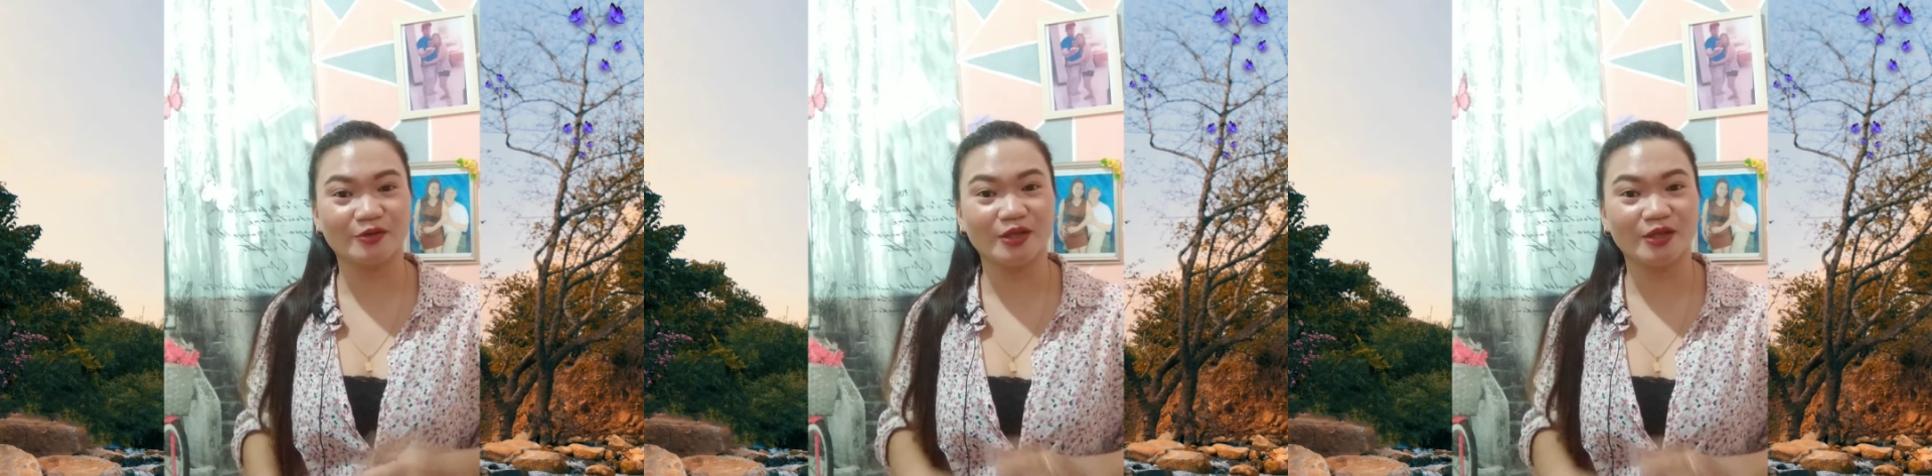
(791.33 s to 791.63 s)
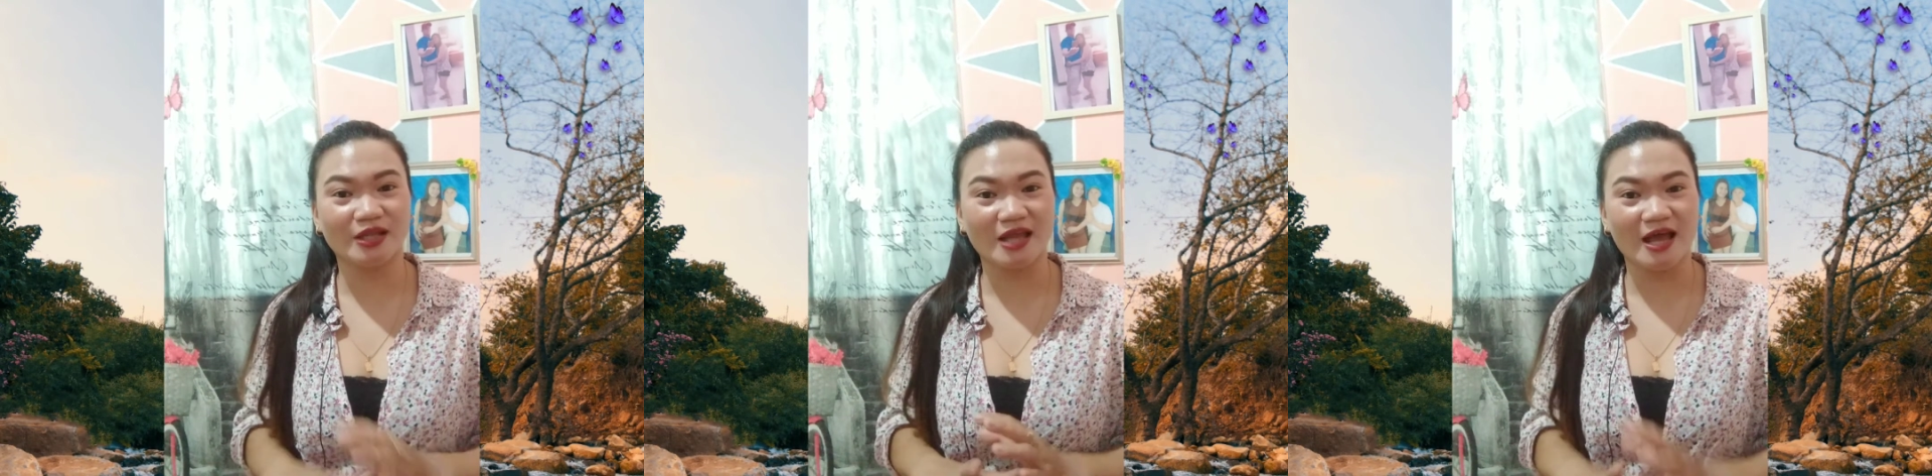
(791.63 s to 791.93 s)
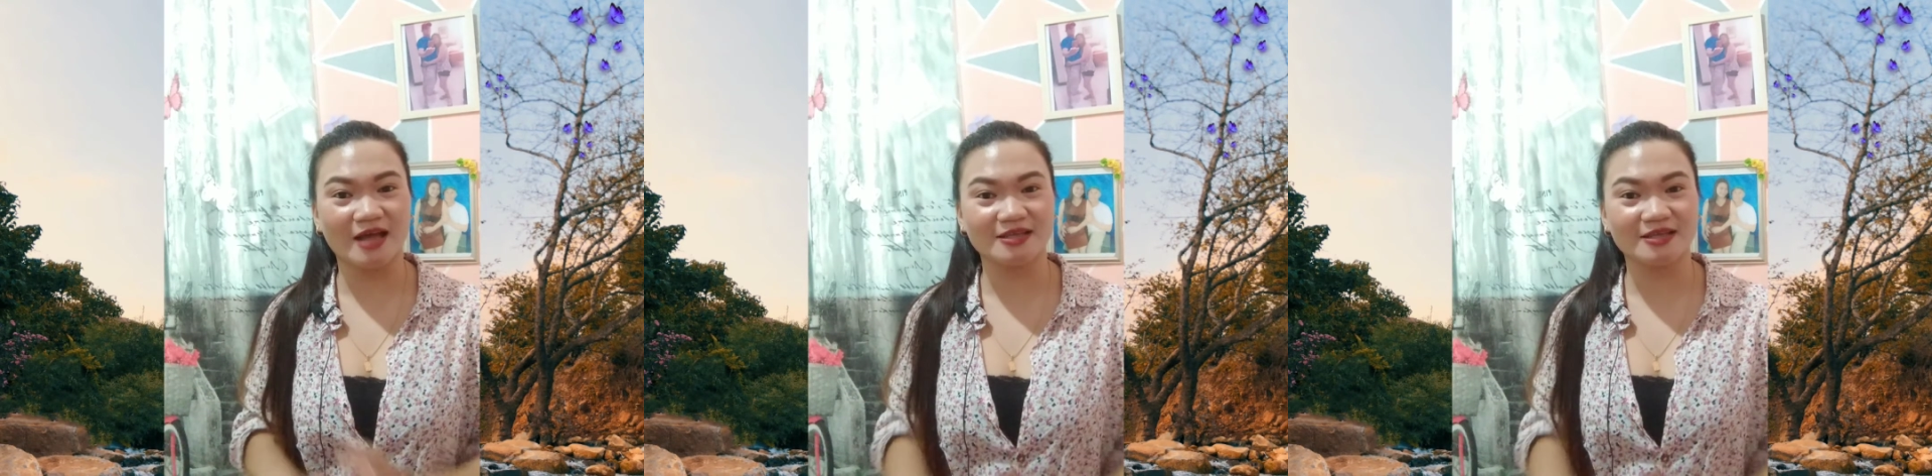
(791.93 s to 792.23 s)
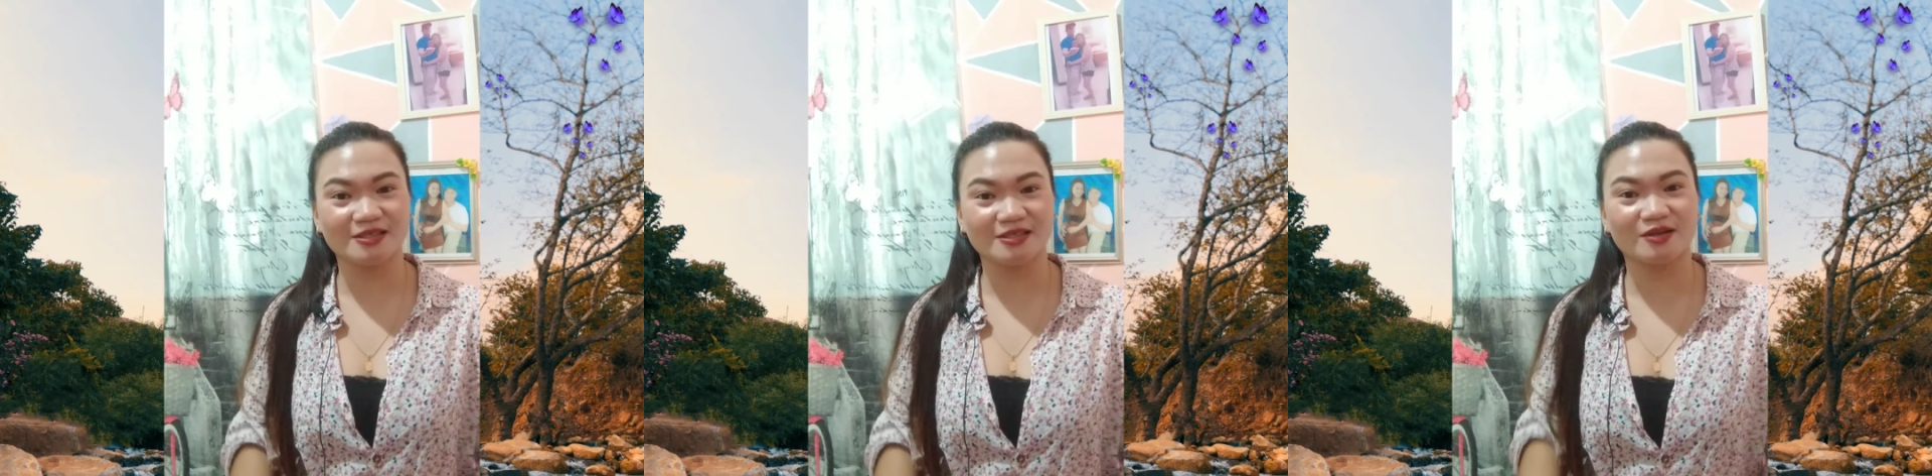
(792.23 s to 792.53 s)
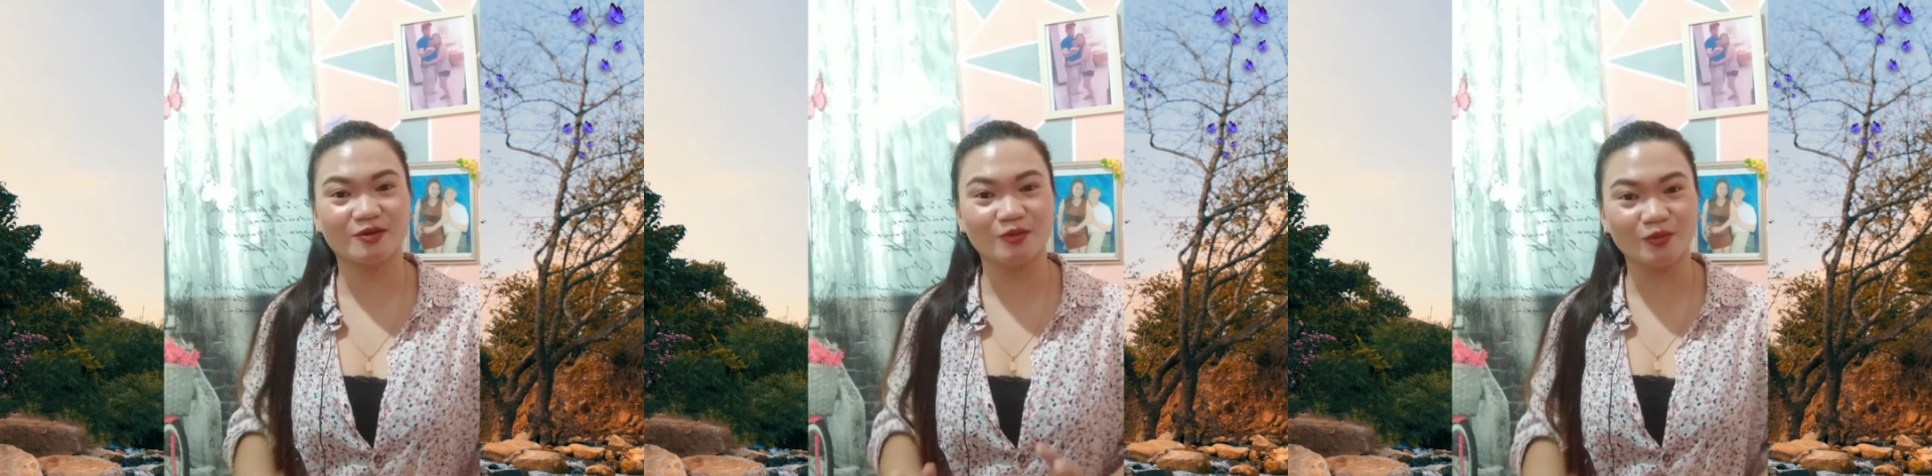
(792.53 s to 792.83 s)

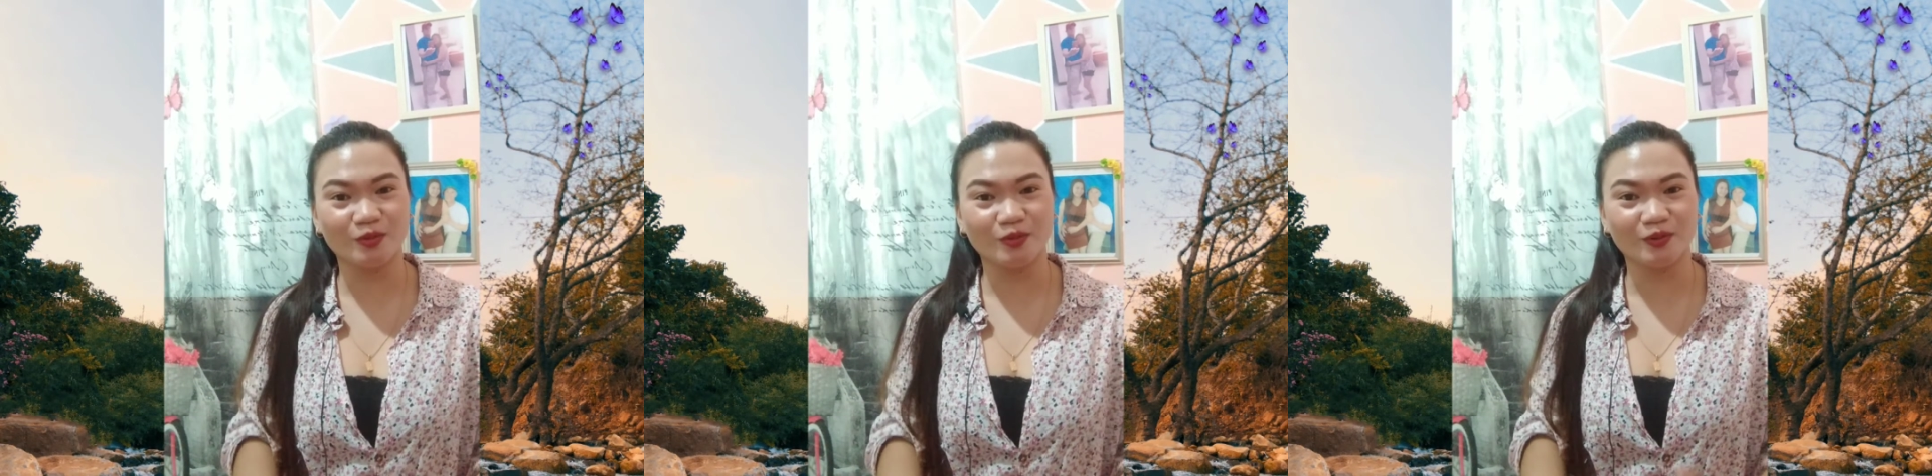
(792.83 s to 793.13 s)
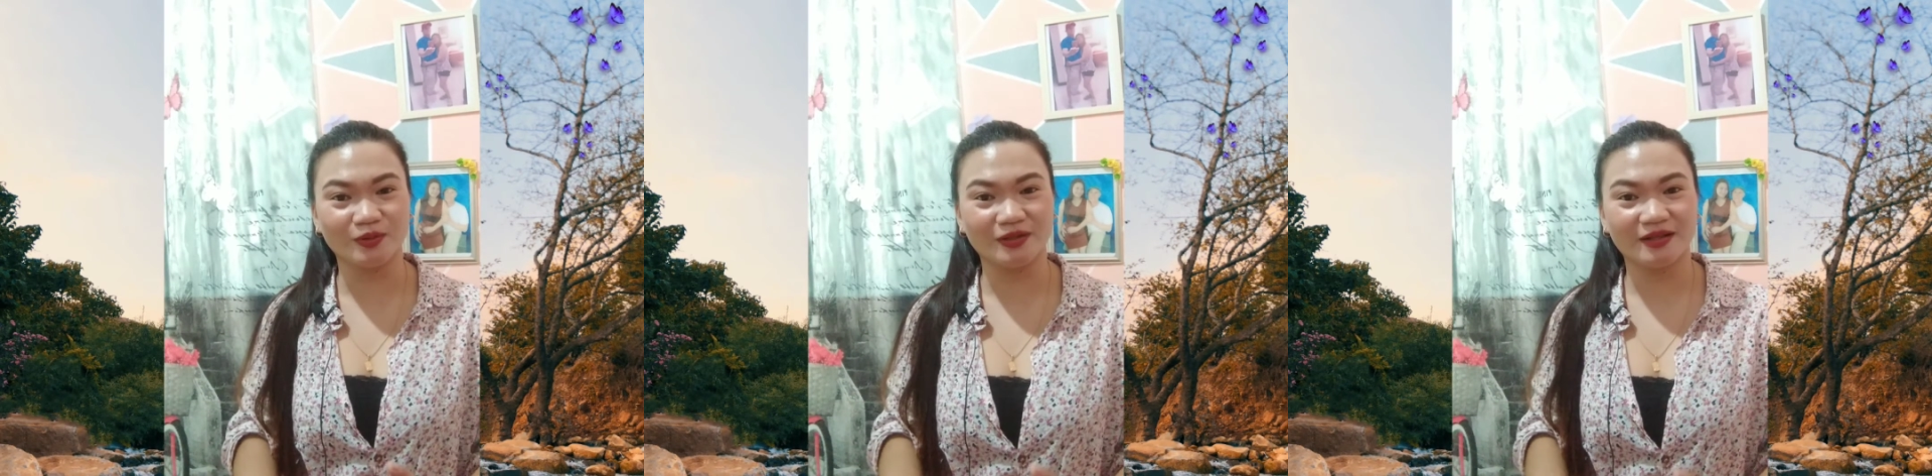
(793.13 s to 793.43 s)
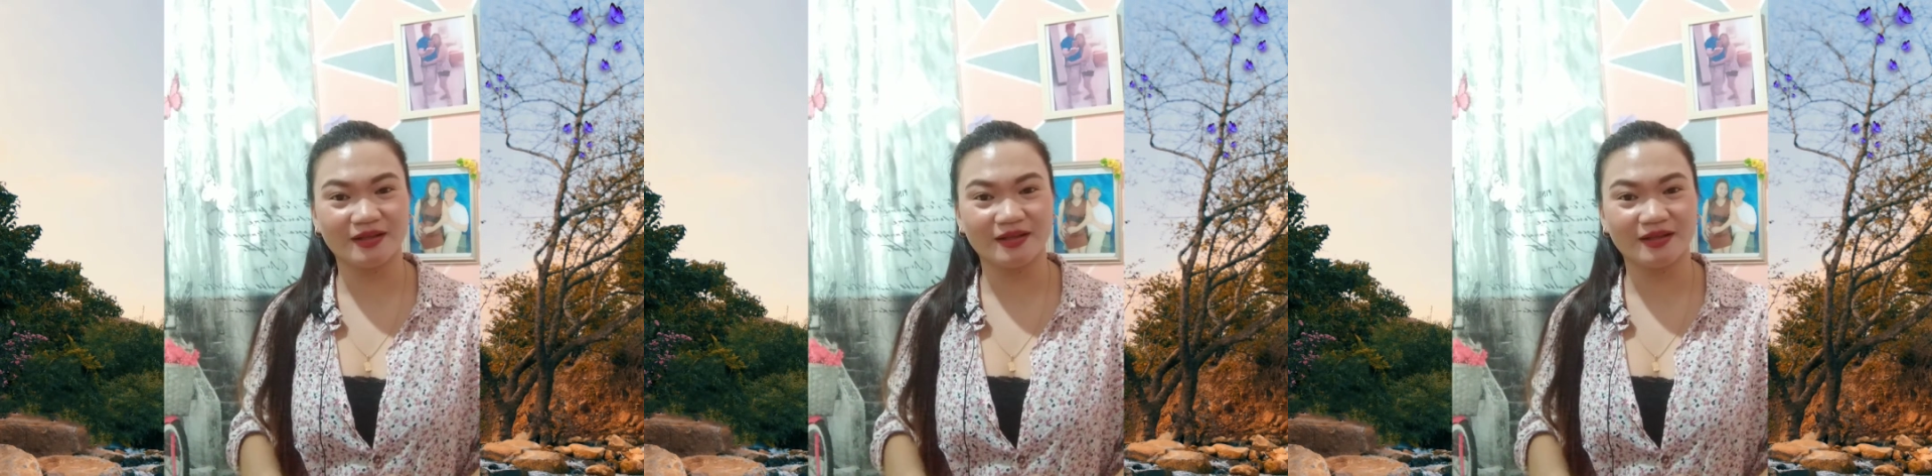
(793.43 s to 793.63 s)
Relax, cool.